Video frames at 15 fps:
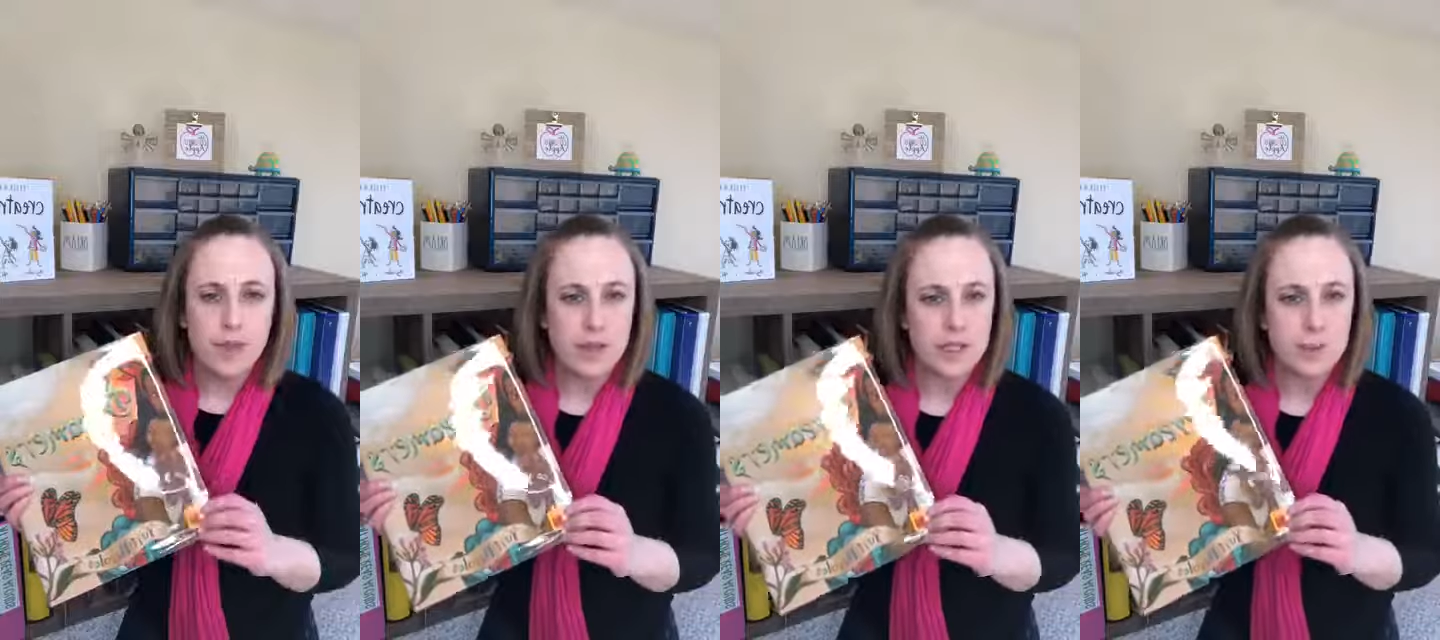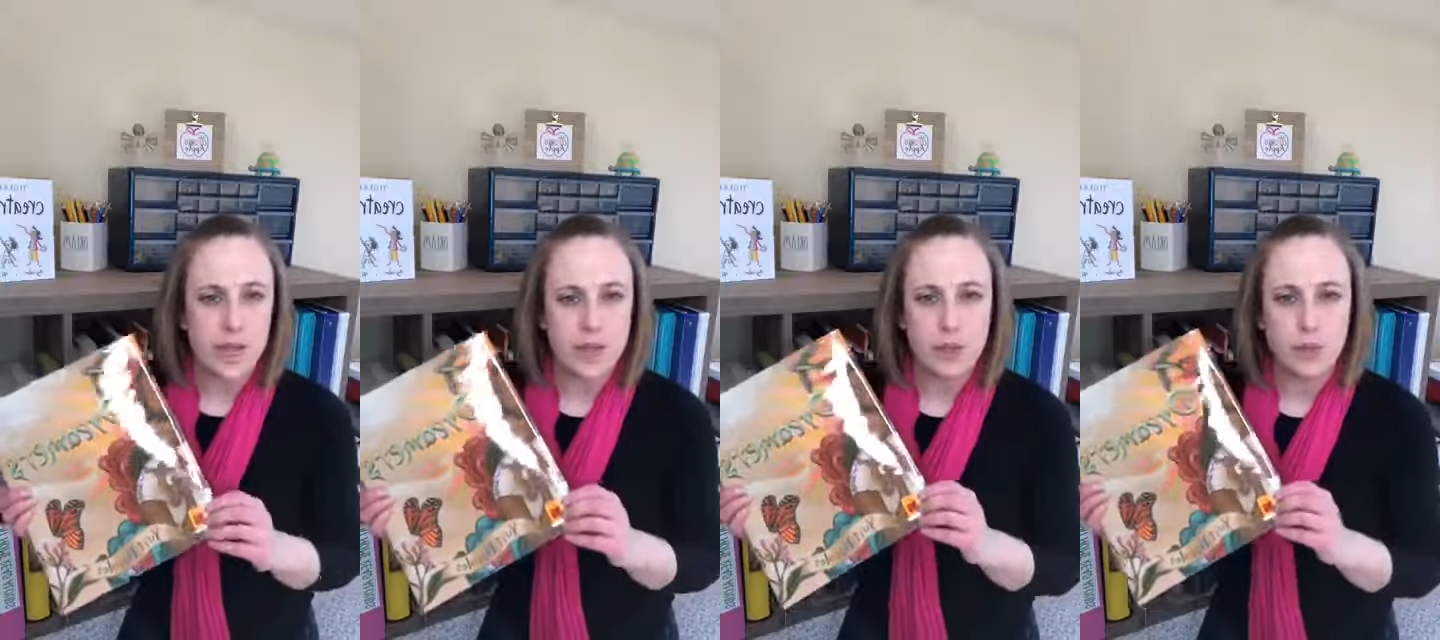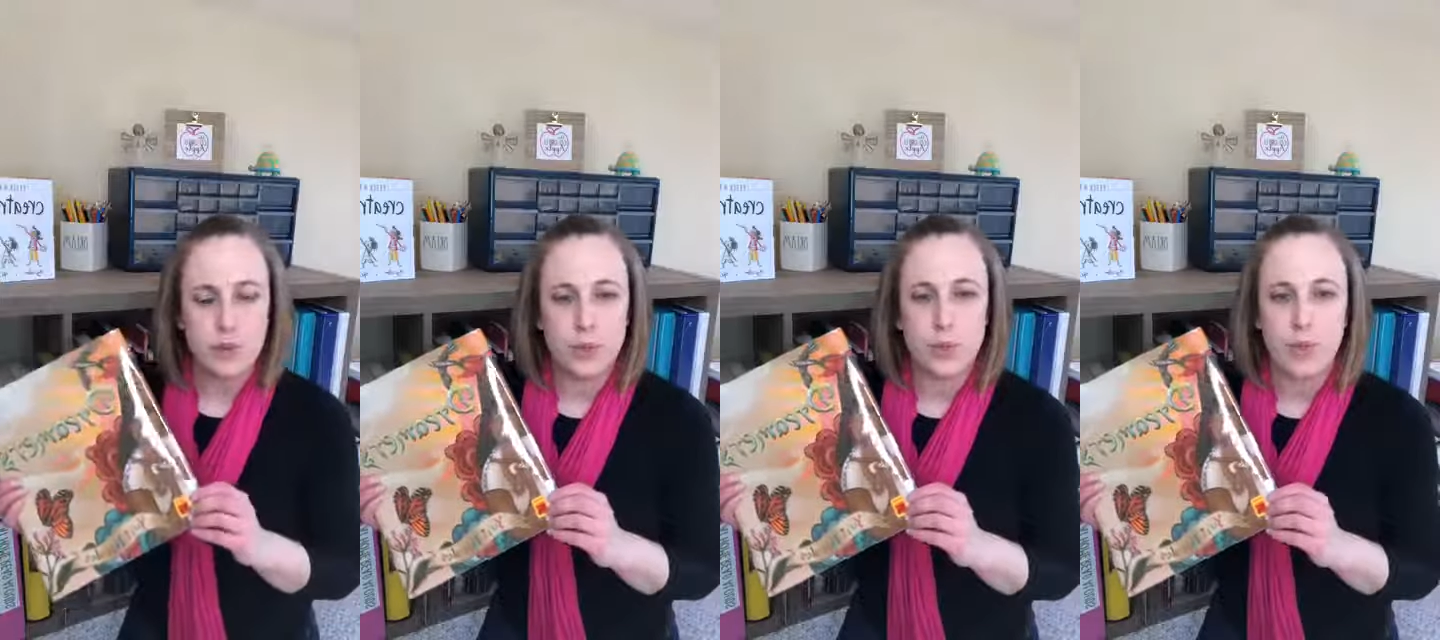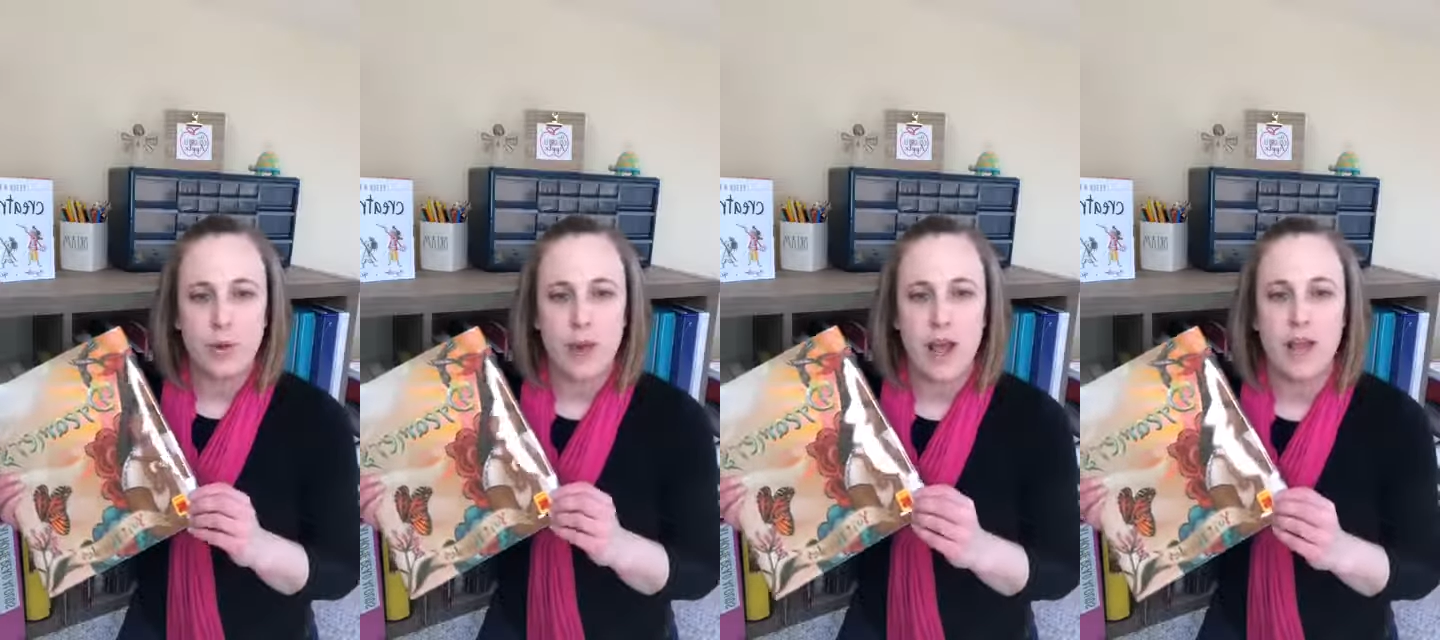It's by Yui
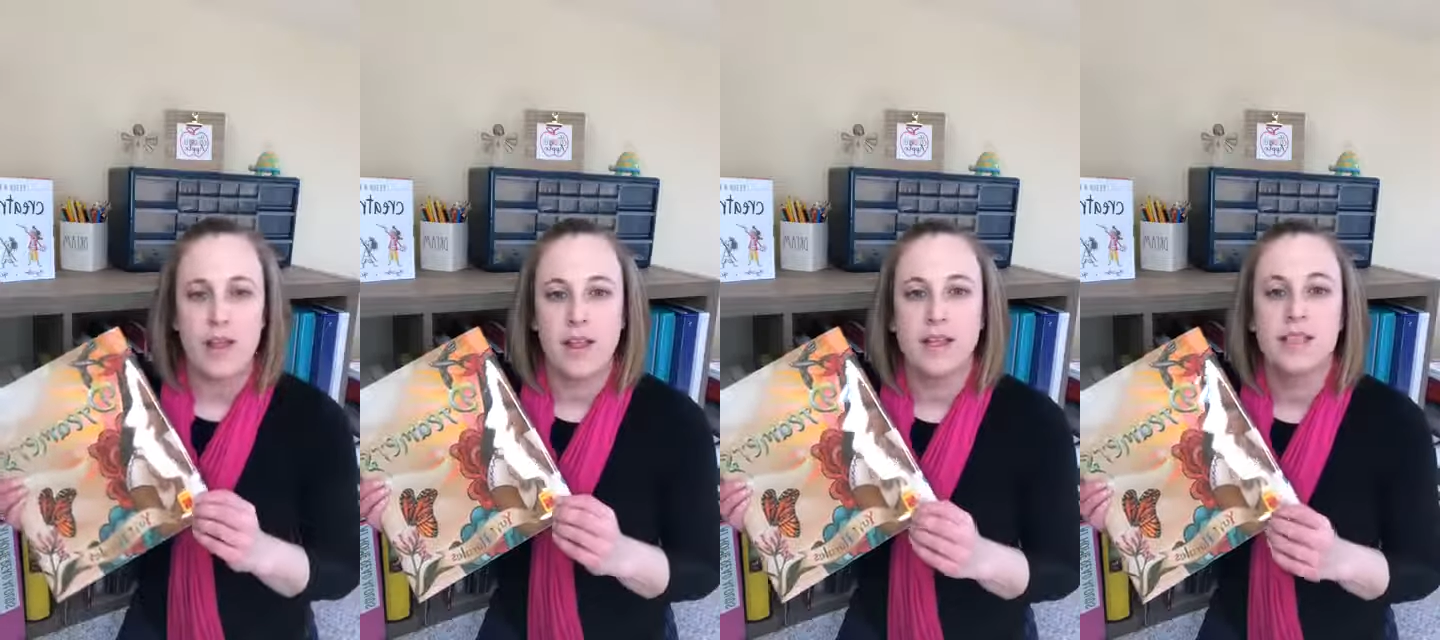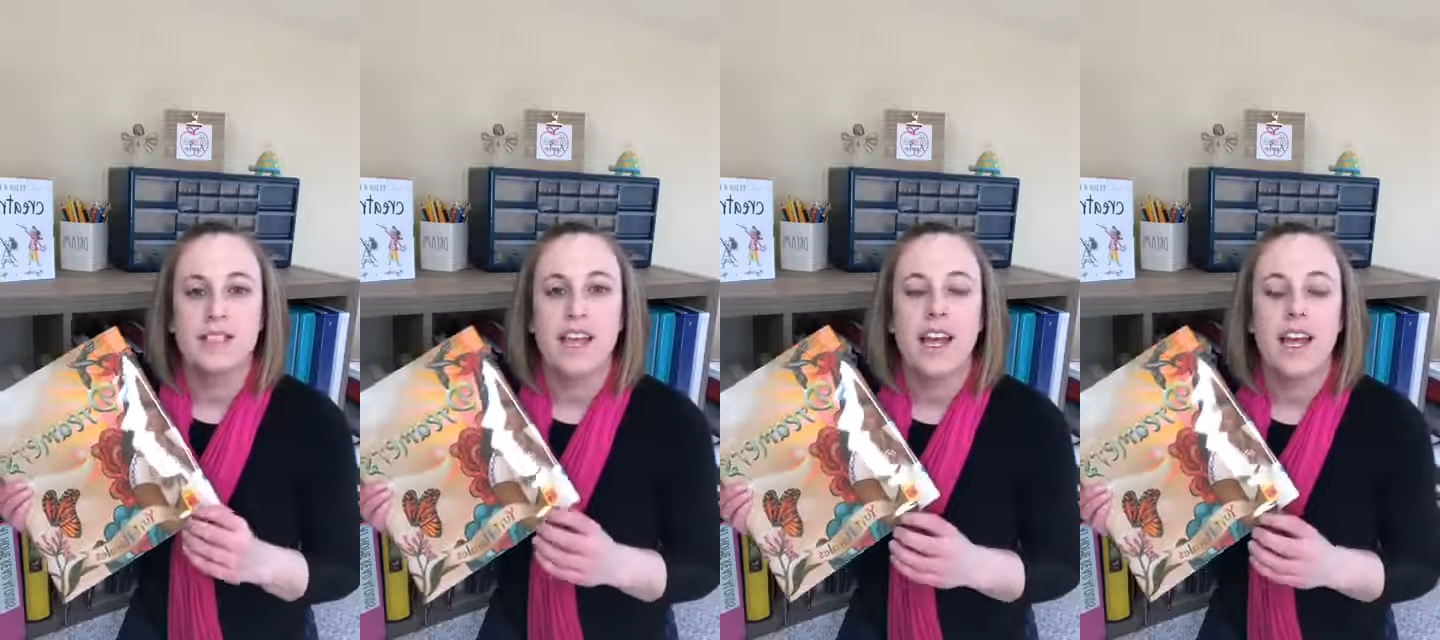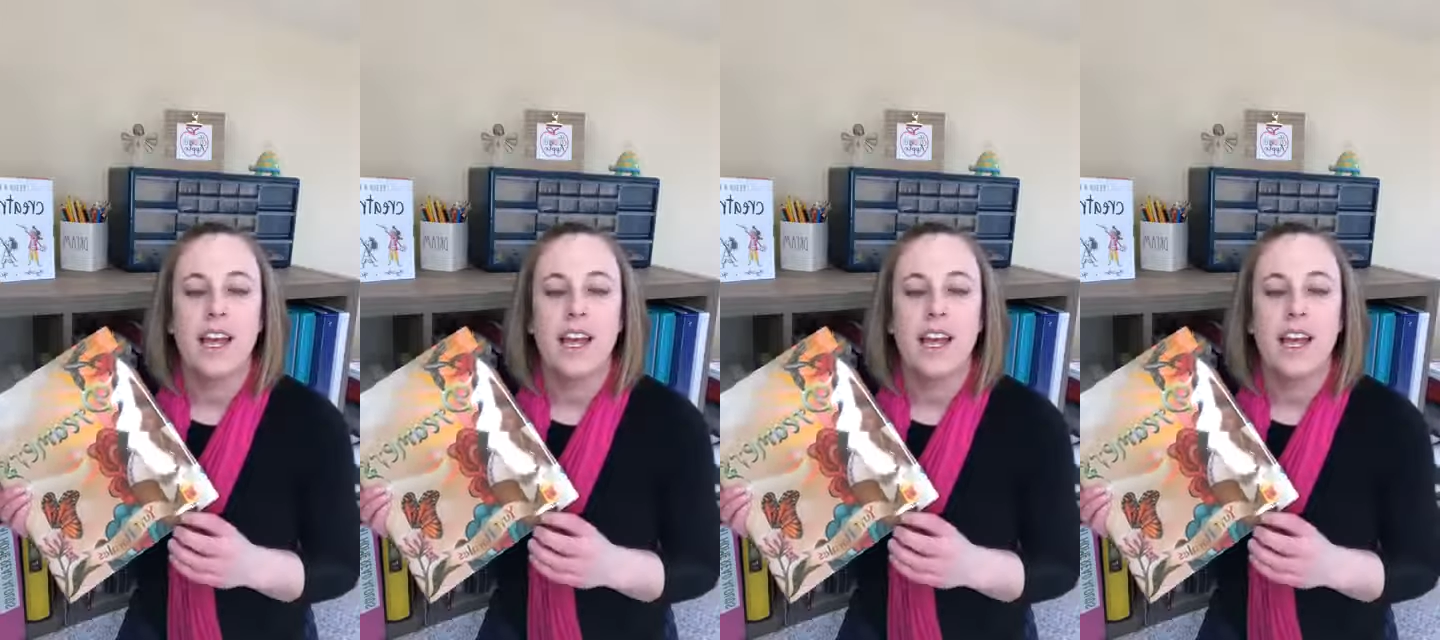Morales,